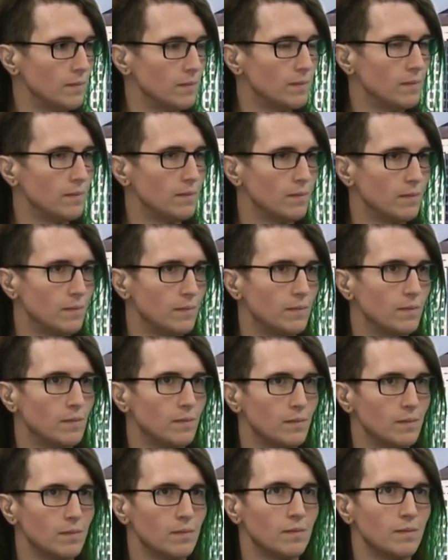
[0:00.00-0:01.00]

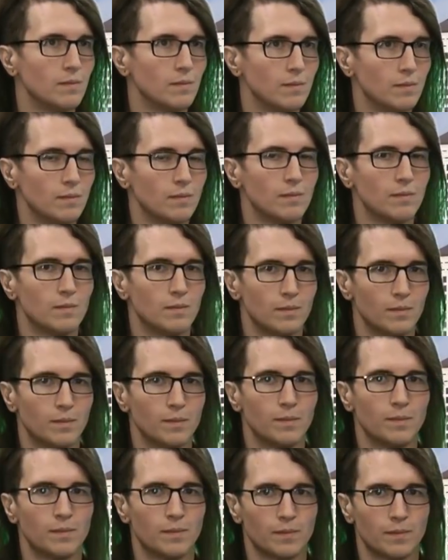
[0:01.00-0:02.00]

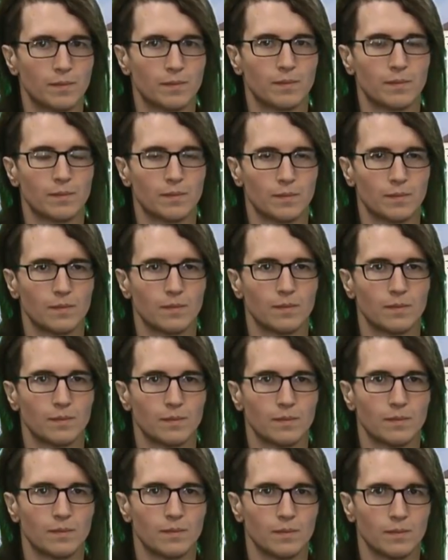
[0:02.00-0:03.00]

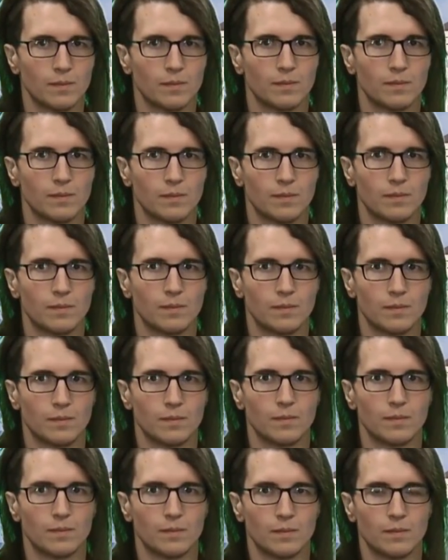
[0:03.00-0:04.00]

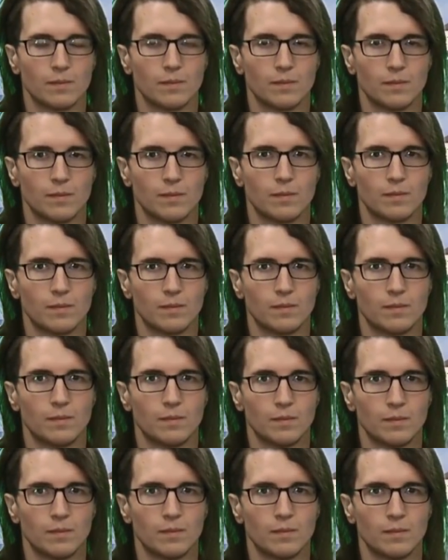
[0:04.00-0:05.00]

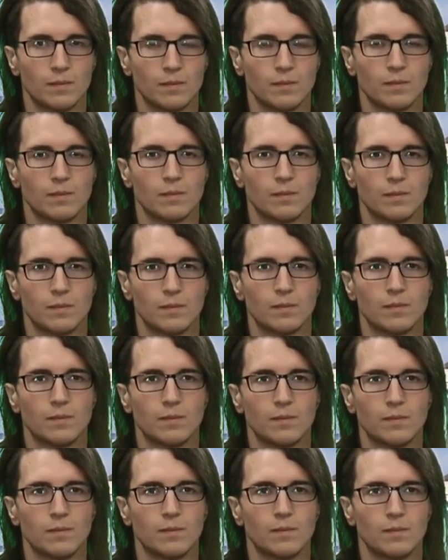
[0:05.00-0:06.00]

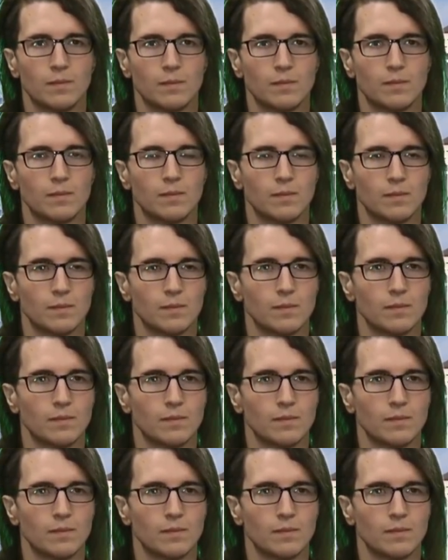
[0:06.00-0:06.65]
The person shown says nothing.